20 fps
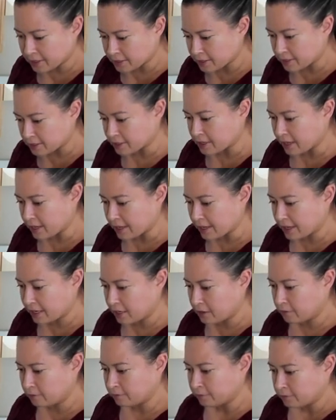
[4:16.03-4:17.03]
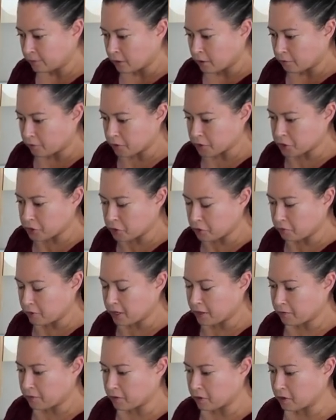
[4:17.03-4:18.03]
aside for
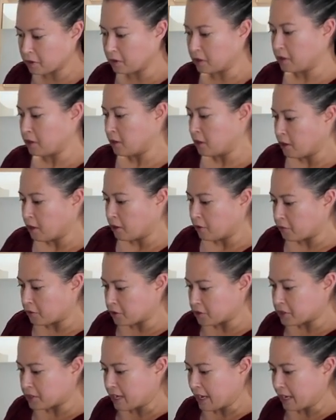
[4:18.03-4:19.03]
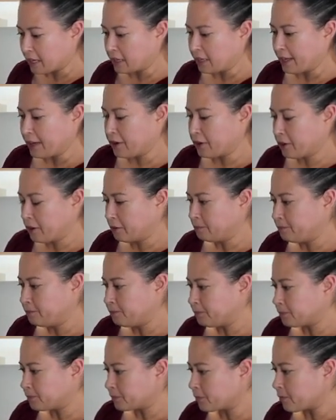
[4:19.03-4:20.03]
Chewy for, for snack later.
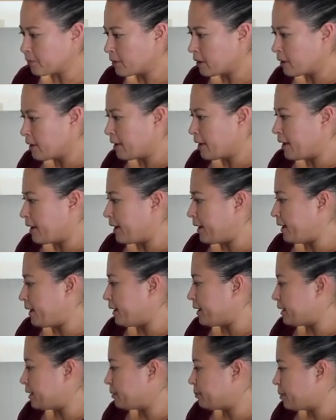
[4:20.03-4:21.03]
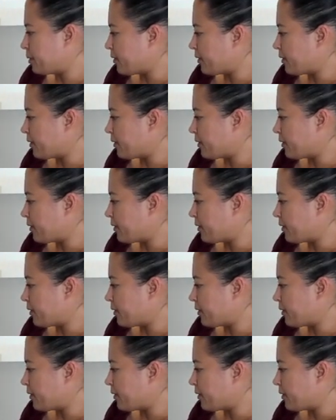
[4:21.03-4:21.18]
And put